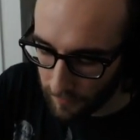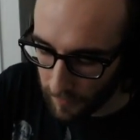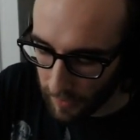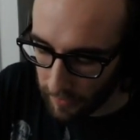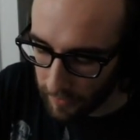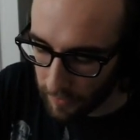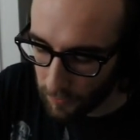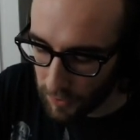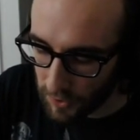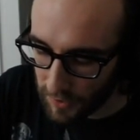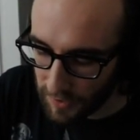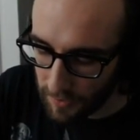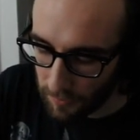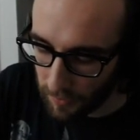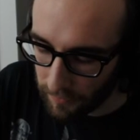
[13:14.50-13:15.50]
Then we just
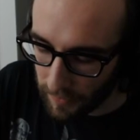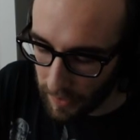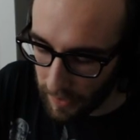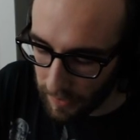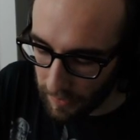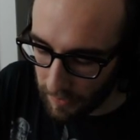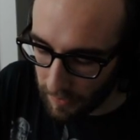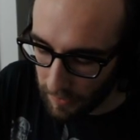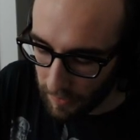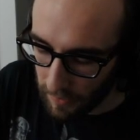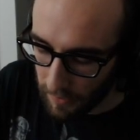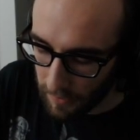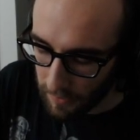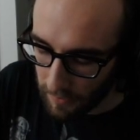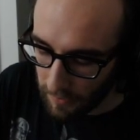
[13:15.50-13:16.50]
simplify
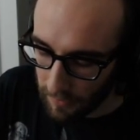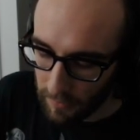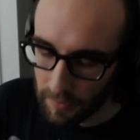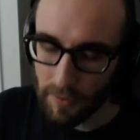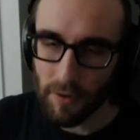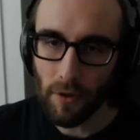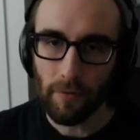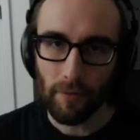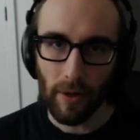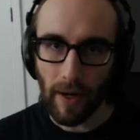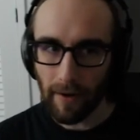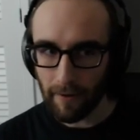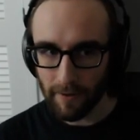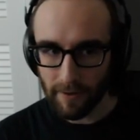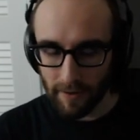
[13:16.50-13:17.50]
and solve for
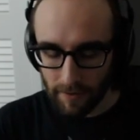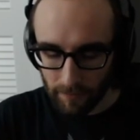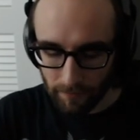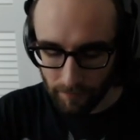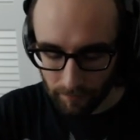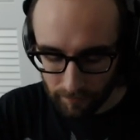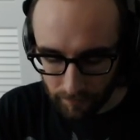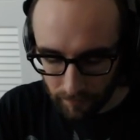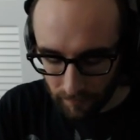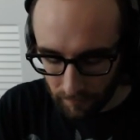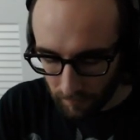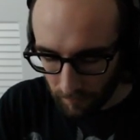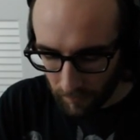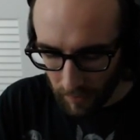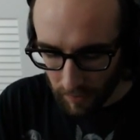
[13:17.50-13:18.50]
x.
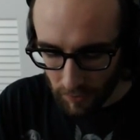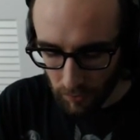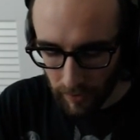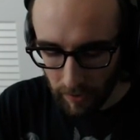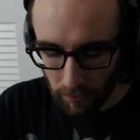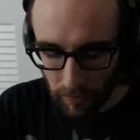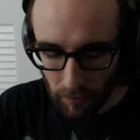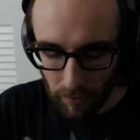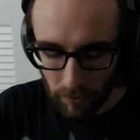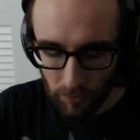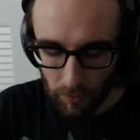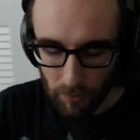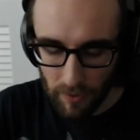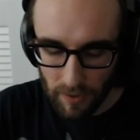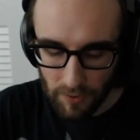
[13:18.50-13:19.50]
So again, we went
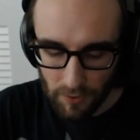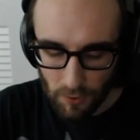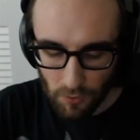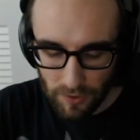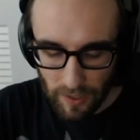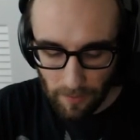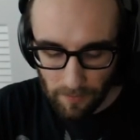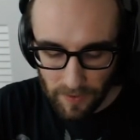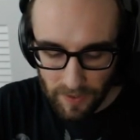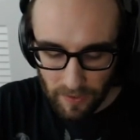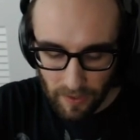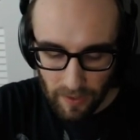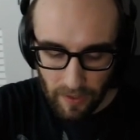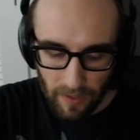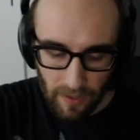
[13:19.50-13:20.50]
through these 2 steps,
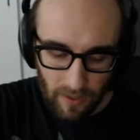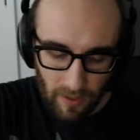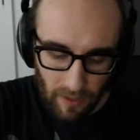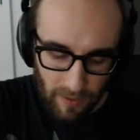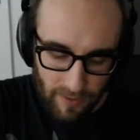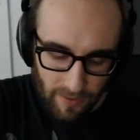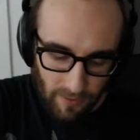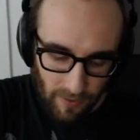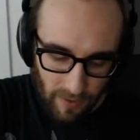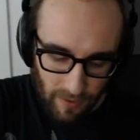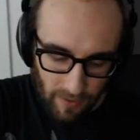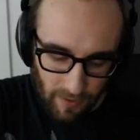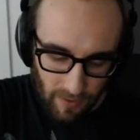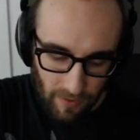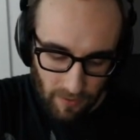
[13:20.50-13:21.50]

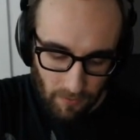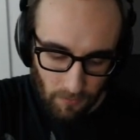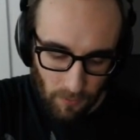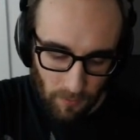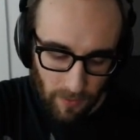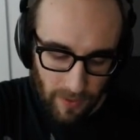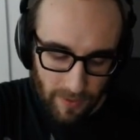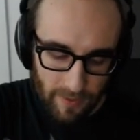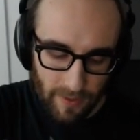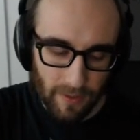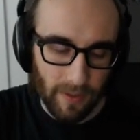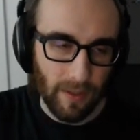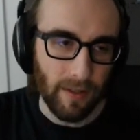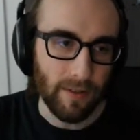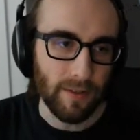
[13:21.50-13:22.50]
isolating and then
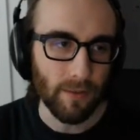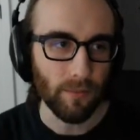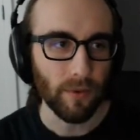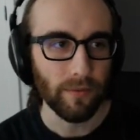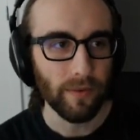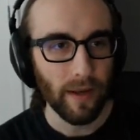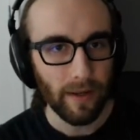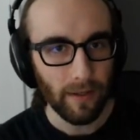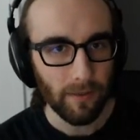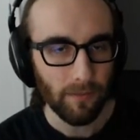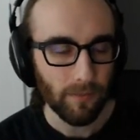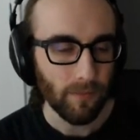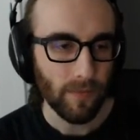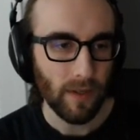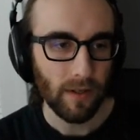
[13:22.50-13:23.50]
replacing and simplifying
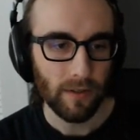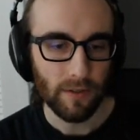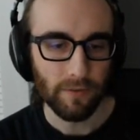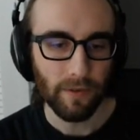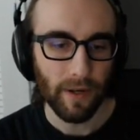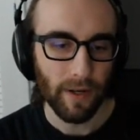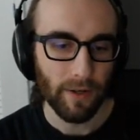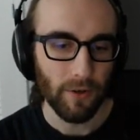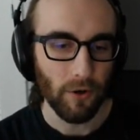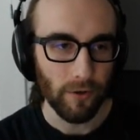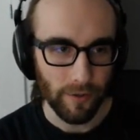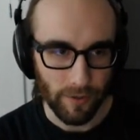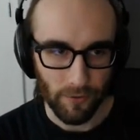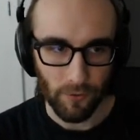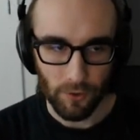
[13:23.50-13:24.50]
to find our
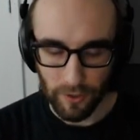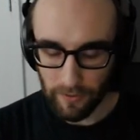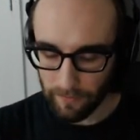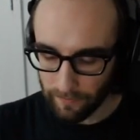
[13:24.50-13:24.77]
solution.